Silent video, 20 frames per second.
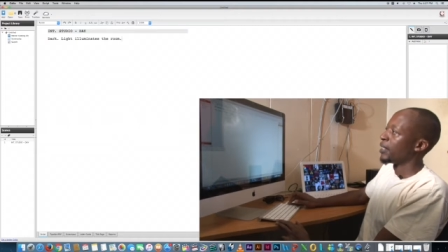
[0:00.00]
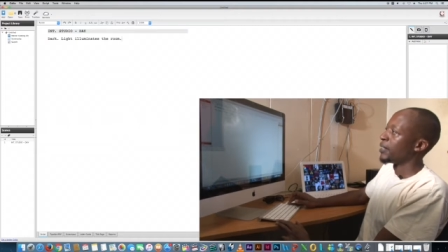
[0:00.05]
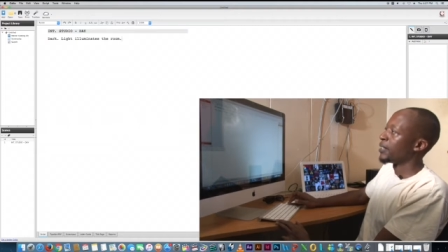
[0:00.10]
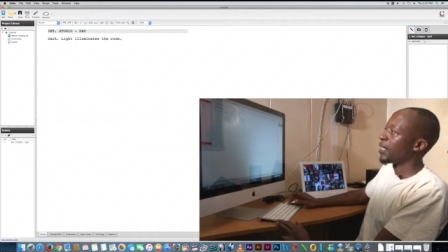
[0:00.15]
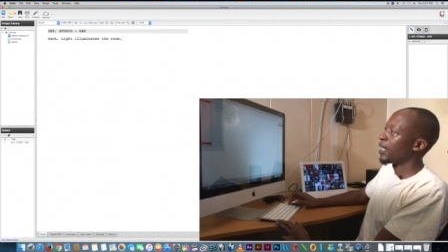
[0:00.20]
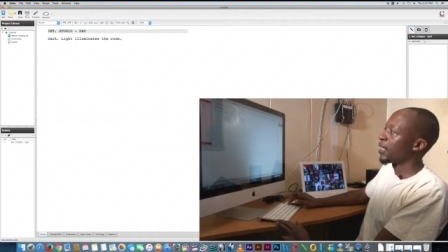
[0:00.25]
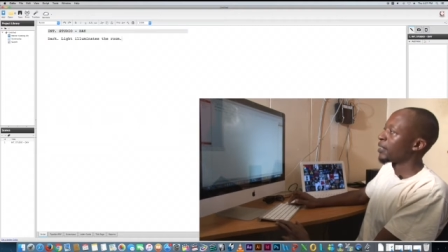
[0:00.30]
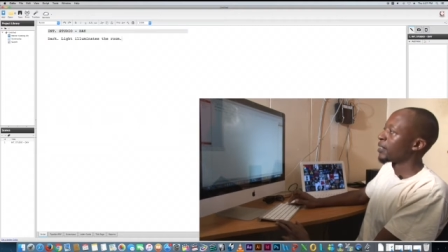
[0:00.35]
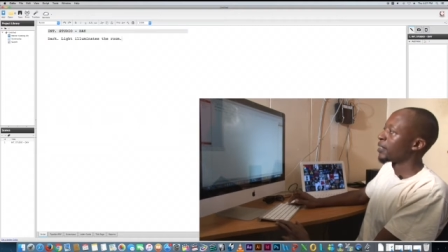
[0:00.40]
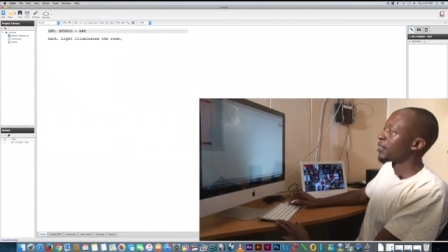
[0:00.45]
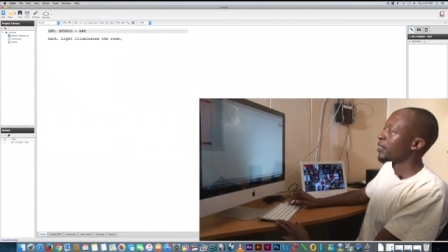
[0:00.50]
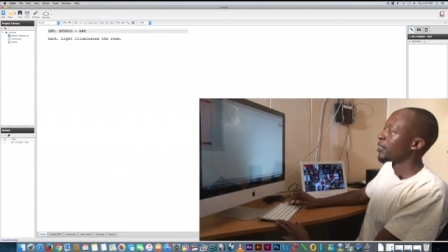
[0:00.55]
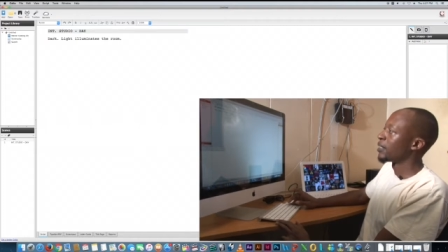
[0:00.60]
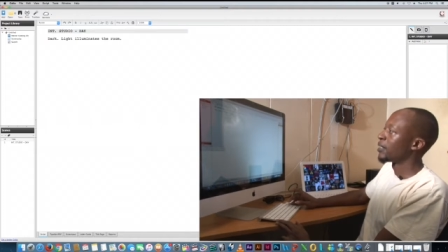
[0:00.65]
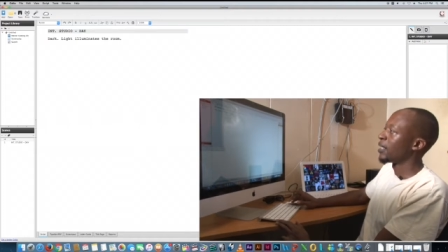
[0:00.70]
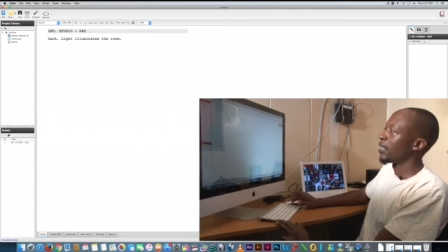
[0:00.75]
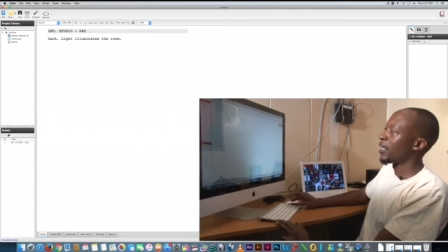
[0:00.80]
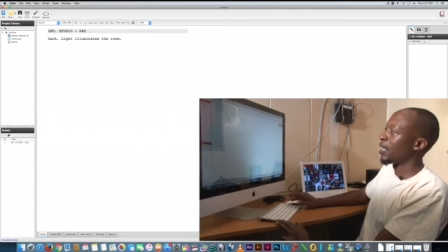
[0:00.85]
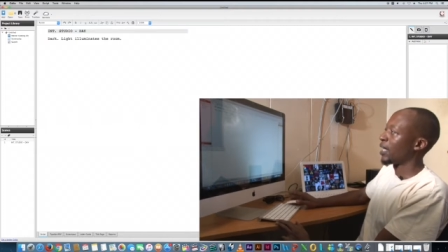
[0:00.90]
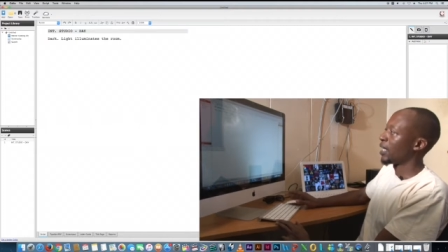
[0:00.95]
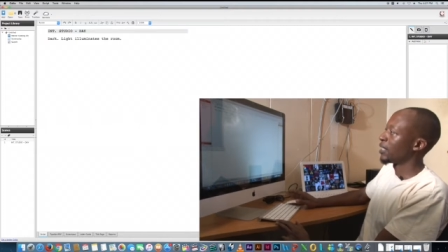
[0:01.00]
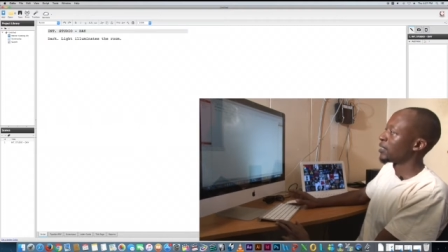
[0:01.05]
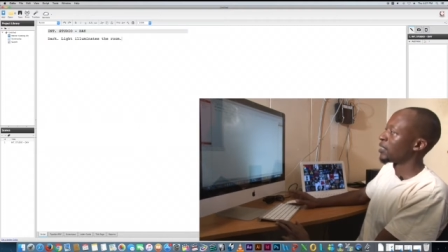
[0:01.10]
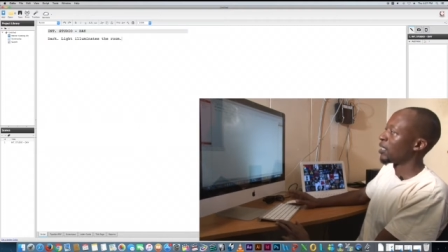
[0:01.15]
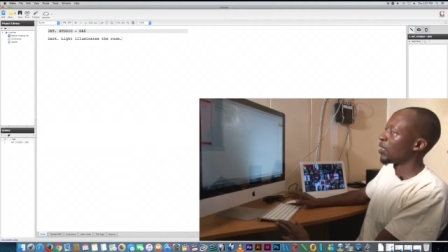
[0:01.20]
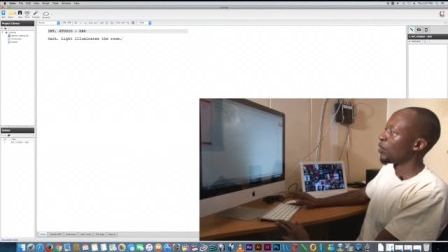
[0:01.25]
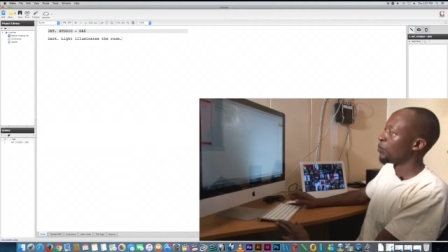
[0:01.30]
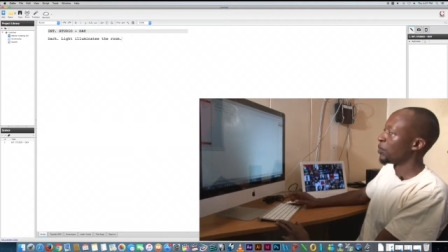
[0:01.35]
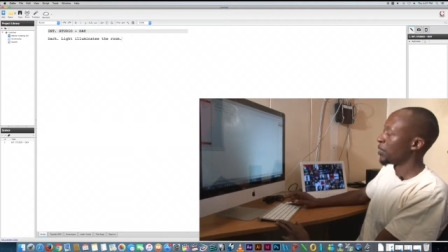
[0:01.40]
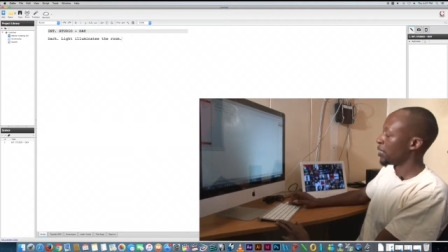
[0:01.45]
Dark, light
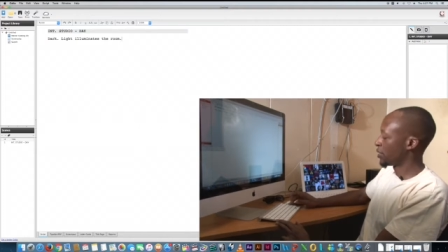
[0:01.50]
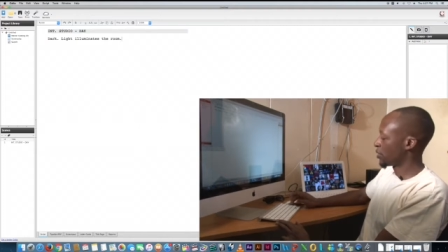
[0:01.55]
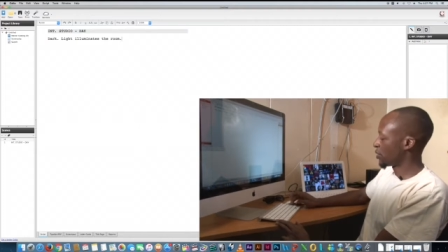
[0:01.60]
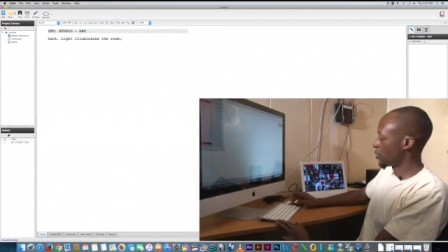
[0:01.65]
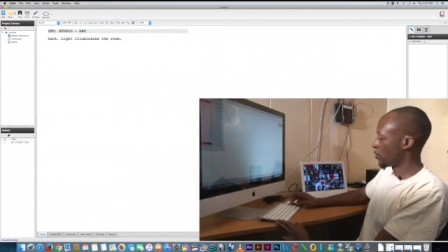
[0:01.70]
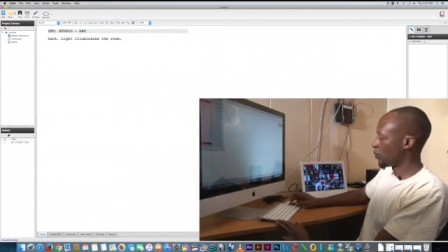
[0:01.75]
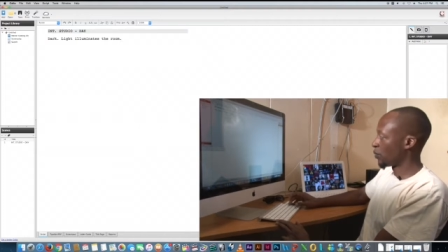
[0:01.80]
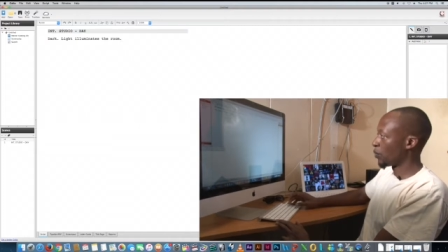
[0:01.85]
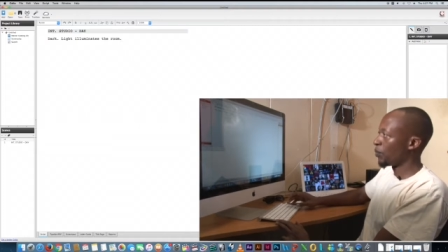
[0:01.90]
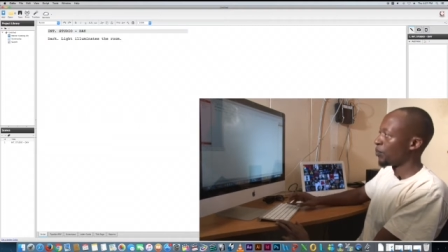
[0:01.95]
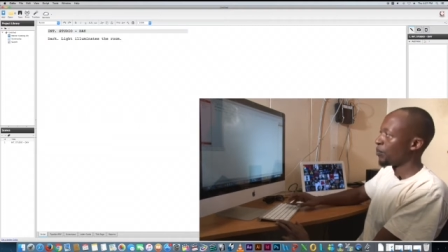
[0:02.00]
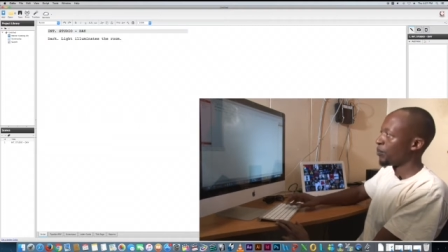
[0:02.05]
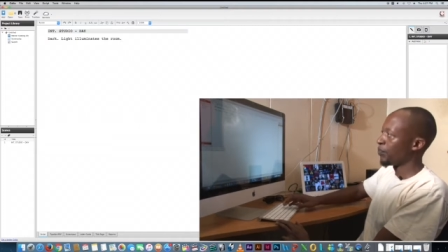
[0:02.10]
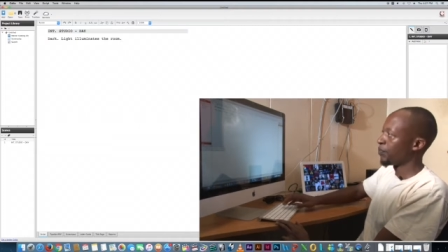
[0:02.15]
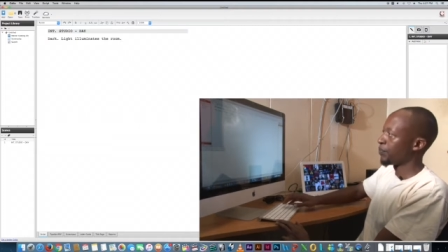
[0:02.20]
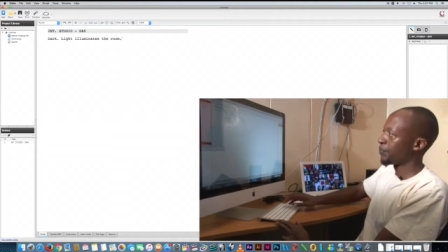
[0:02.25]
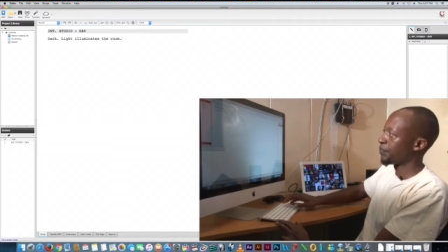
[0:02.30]
illuminates the room.